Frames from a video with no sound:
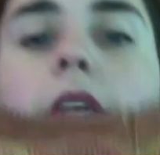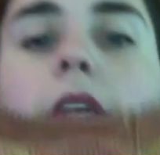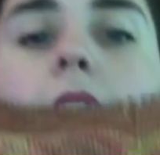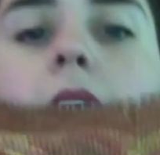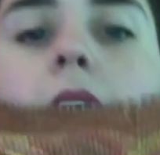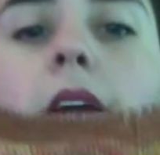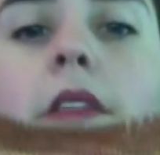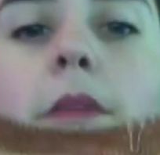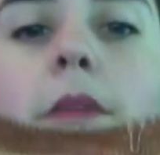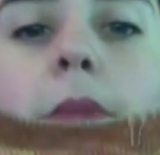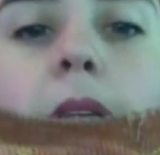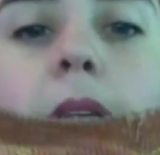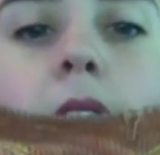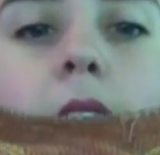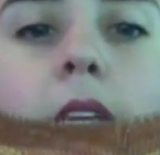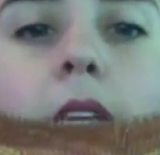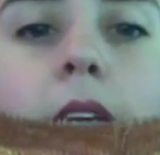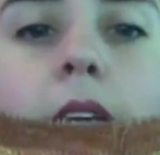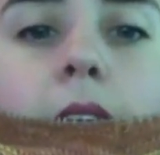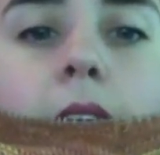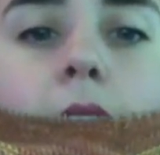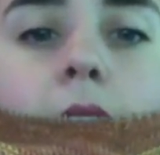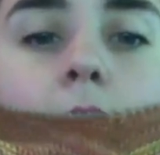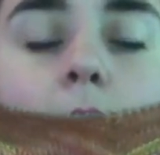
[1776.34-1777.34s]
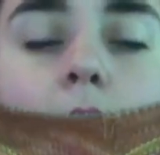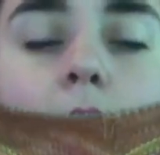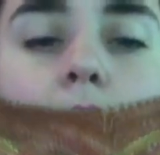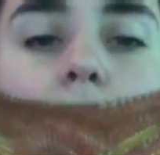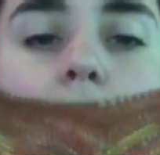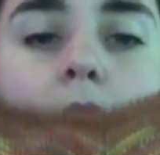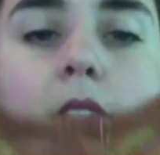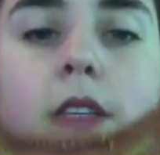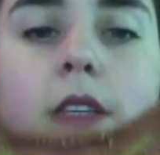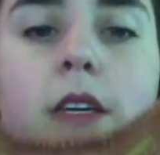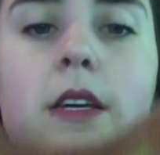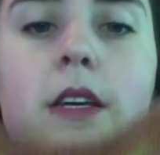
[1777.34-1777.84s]
down the middle here, which
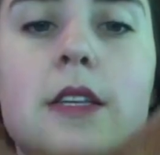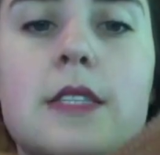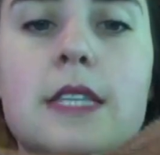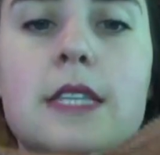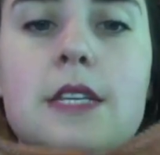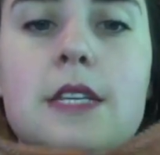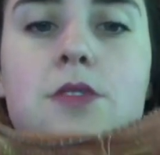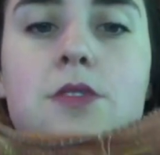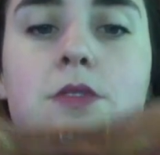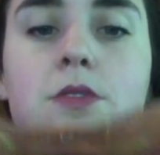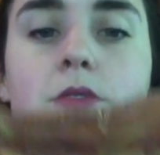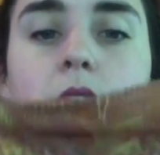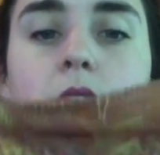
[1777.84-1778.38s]
is a central